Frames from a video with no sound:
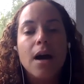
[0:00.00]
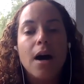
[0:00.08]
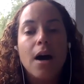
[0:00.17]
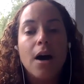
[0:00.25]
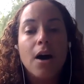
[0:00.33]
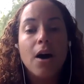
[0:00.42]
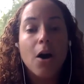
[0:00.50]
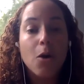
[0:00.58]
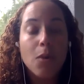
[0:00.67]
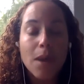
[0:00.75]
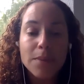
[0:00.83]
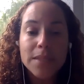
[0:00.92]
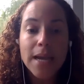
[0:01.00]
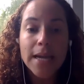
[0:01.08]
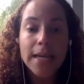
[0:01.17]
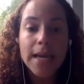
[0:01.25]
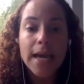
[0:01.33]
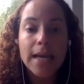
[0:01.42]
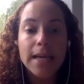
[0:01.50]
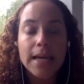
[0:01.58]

our website at